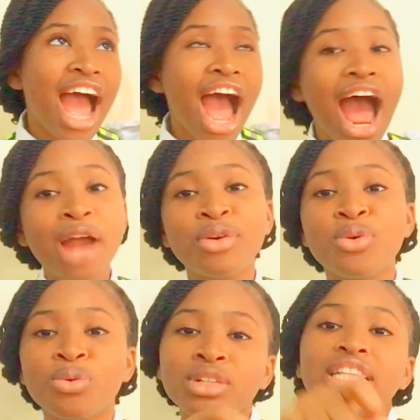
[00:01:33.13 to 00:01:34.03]

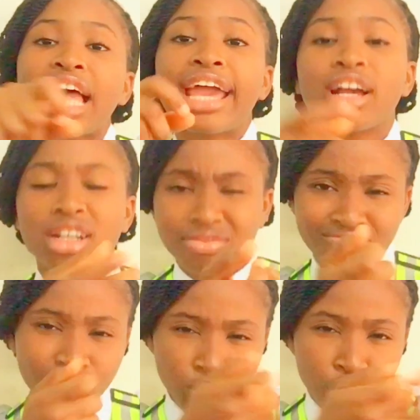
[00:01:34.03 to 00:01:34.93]
Arrow, like
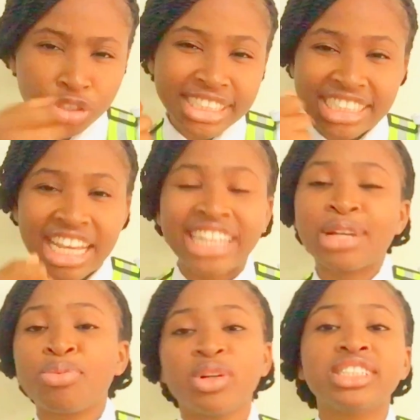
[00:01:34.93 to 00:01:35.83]
shooting the
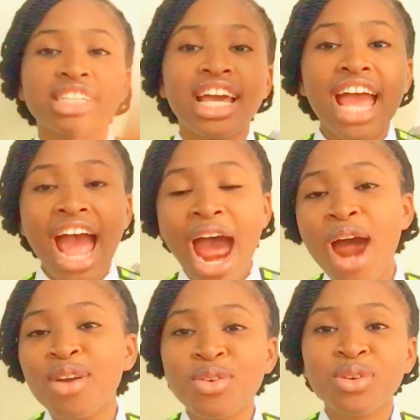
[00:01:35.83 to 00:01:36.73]
catapult.
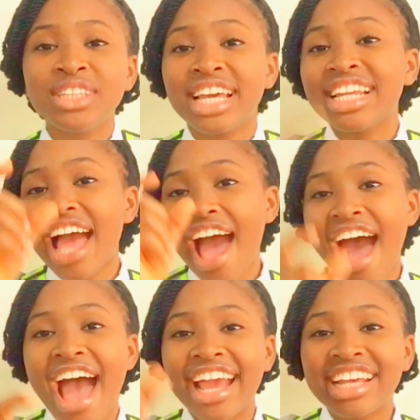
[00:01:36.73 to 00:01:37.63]
Arrow, then
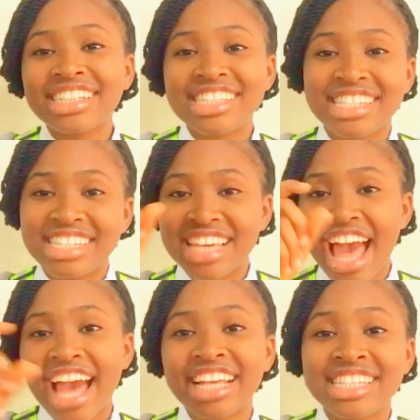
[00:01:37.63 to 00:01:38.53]
IT.
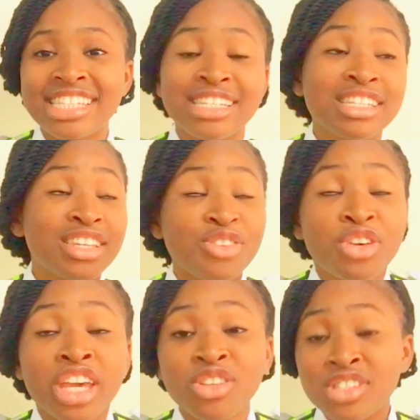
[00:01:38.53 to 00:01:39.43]
You
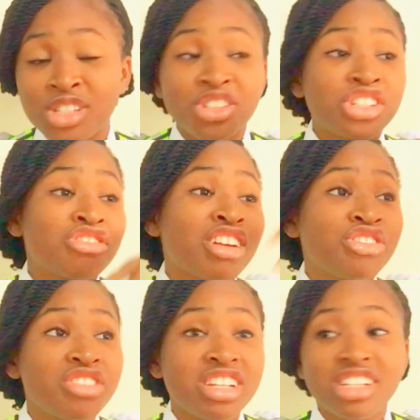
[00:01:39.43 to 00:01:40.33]
can use industrial
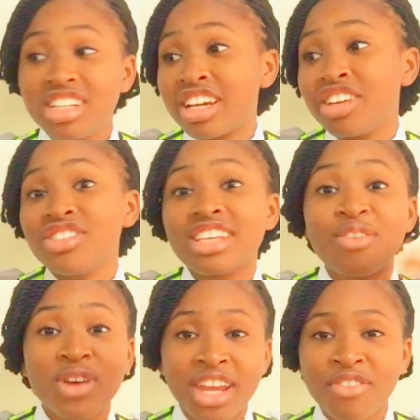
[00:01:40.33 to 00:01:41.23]
training, you can use
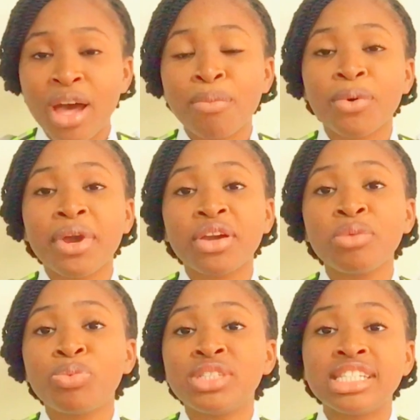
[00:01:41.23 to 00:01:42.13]
whatever, but we're
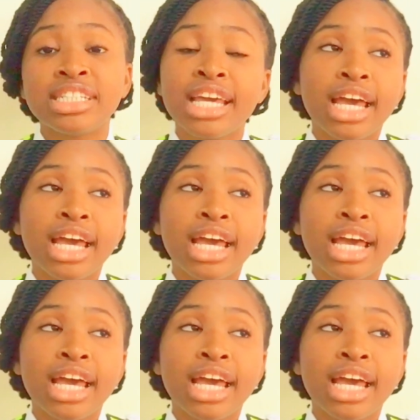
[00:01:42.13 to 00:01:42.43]
going to put in